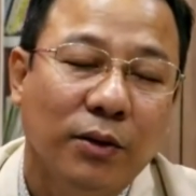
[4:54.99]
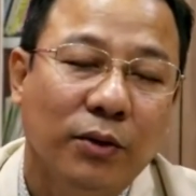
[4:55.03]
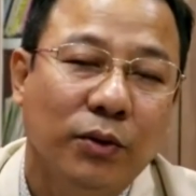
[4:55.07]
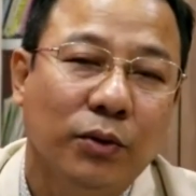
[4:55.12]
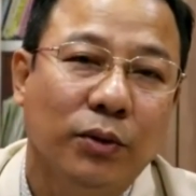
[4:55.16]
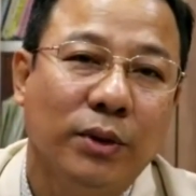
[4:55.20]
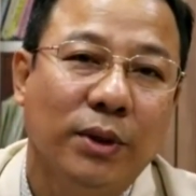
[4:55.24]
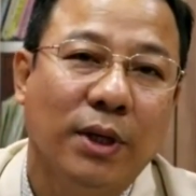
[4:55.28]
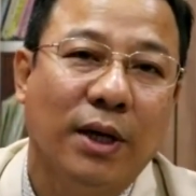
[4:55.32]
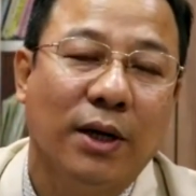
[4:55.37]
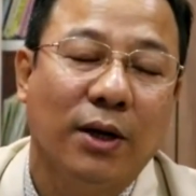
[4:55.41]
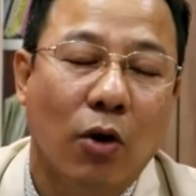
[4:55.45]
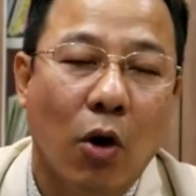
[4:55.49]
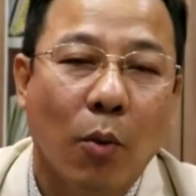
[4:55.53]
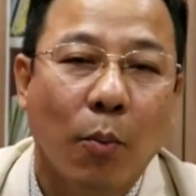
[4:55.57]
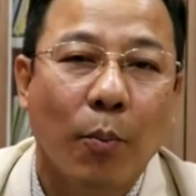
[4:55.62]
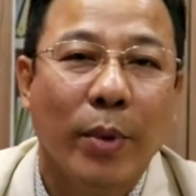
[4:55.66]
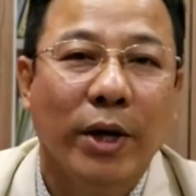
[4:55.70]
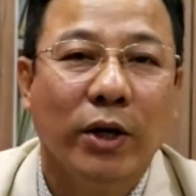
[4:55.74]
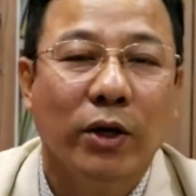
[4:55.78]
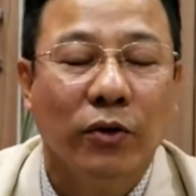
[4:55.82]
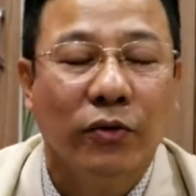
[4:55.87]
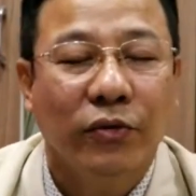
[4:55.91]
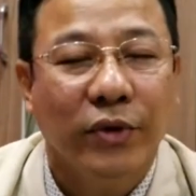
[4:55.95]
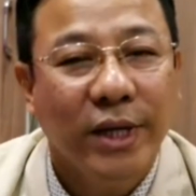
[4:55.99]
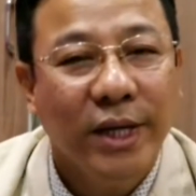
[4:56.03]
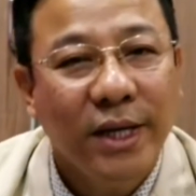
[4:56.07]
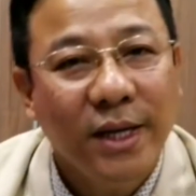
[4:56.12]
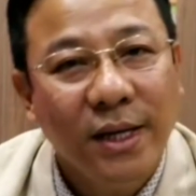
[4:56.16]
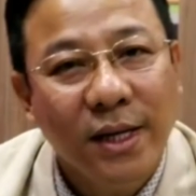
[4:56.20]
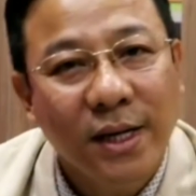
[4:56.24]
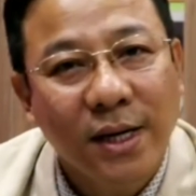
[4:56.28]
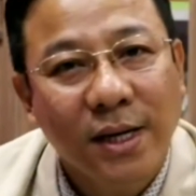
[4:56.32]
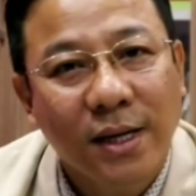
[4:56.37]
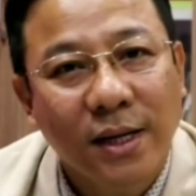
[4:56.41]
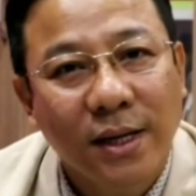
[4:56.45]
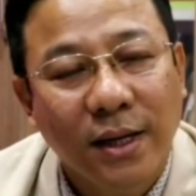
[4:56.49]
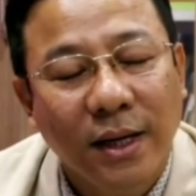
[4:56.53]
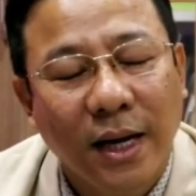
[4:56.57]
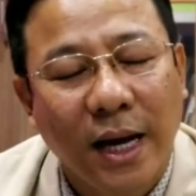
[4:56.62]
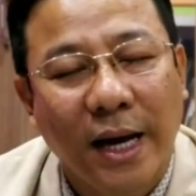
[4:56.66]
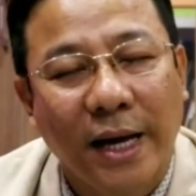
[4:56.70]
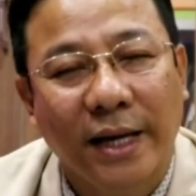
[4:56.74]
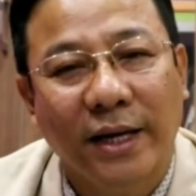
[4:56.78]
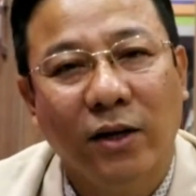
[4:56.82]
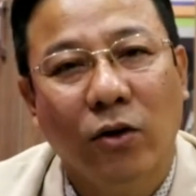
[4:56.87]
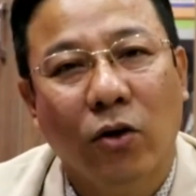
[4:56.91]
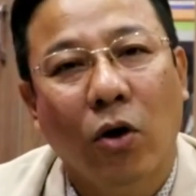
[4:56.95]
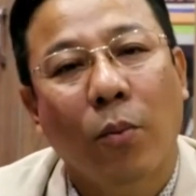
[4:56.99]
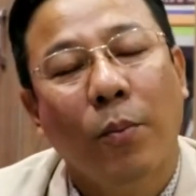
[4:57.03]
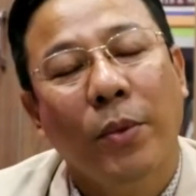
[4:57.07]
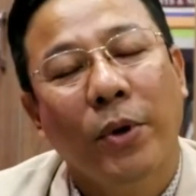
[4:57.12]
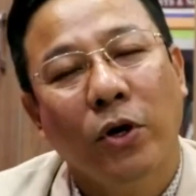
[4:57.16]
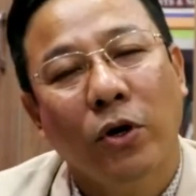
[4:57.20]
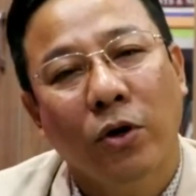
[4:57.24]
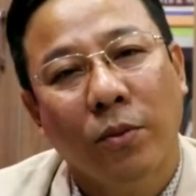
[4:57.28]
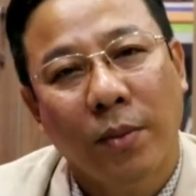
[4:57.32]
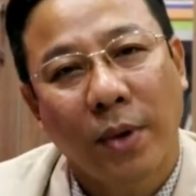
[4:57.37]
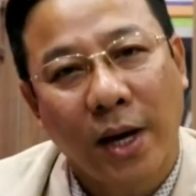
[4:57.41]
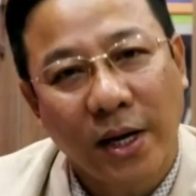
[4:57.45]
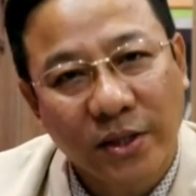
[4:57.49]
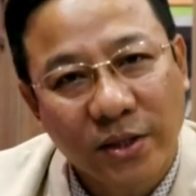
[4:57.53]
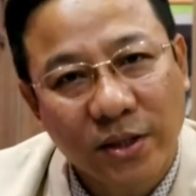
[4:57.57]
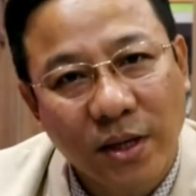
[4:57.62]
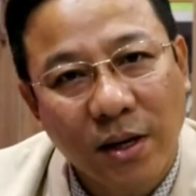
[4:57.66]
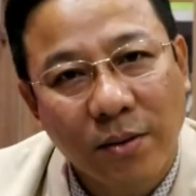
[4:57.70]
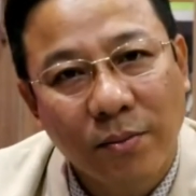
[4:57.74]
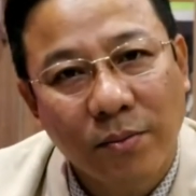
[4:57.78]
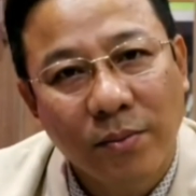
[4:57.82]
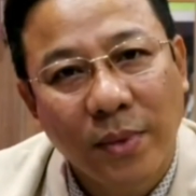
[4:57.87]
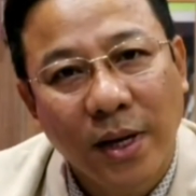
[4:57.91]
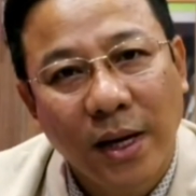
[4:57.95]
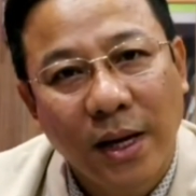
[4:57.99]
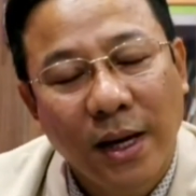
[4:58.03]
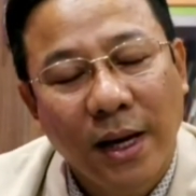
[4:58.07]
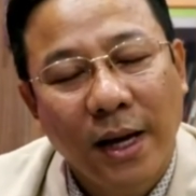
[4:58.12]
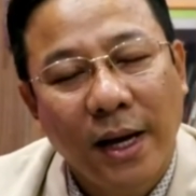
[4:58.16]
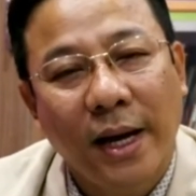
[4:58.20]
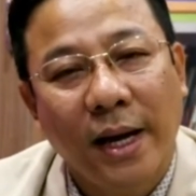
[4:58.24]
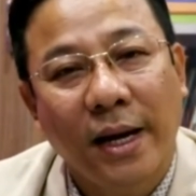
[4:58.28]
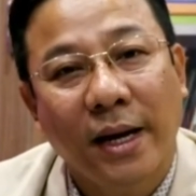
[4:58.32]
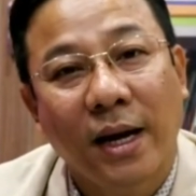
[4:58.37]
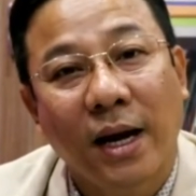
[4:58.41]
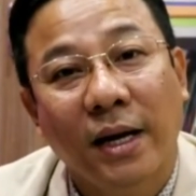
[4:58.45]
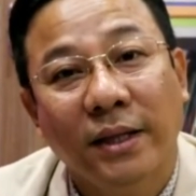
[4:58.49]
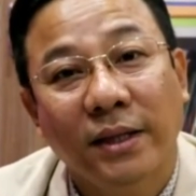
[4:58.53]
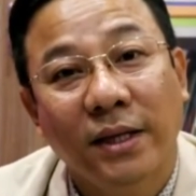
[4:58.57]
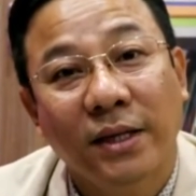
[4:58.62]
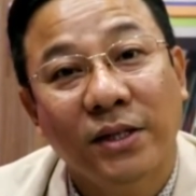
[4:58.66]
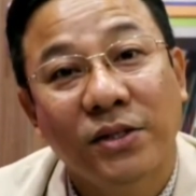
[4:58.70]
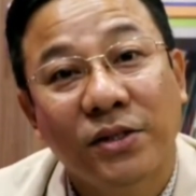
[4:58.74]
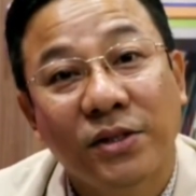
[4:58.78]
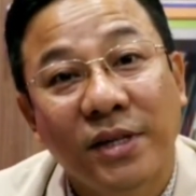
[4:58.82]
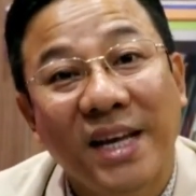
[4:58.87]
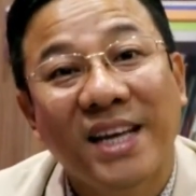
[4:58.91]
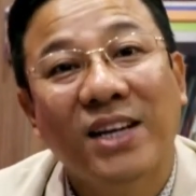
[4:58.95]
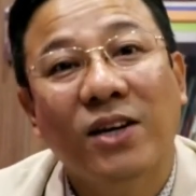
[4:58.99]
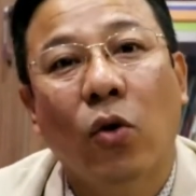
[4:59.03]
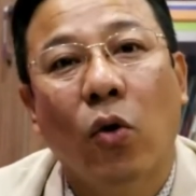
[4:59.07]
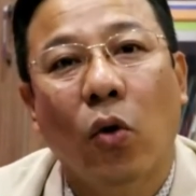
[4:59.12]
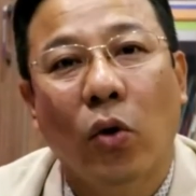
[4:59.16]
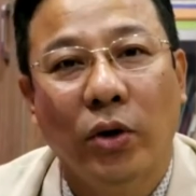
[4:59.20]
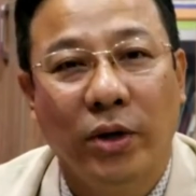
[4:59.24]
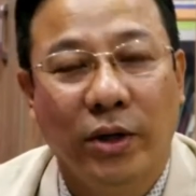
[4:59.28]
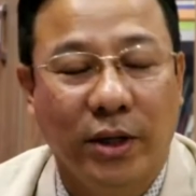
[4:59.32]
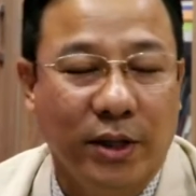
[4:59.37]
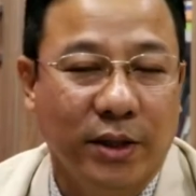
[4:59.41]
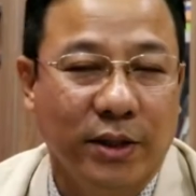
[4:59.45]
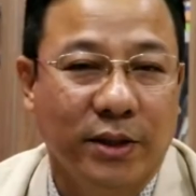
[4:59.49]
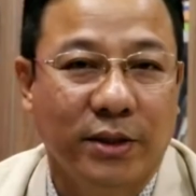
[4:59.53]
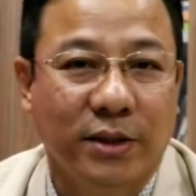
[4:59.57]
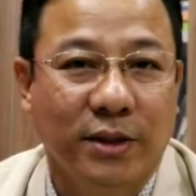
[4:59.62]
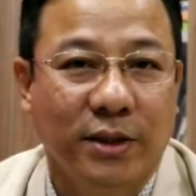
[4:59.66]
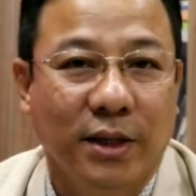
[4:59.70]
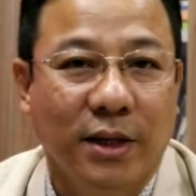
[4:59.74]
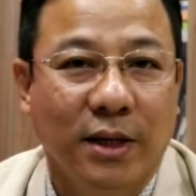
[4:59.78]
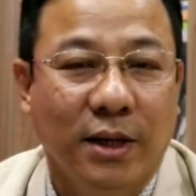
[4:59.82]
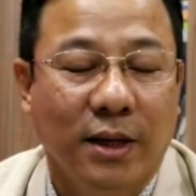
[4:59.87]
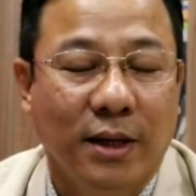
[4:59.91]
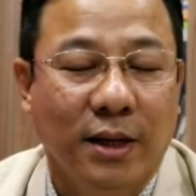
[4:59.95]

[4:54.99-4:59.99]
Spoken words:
to the government of India and government of Assam and other stakeholders,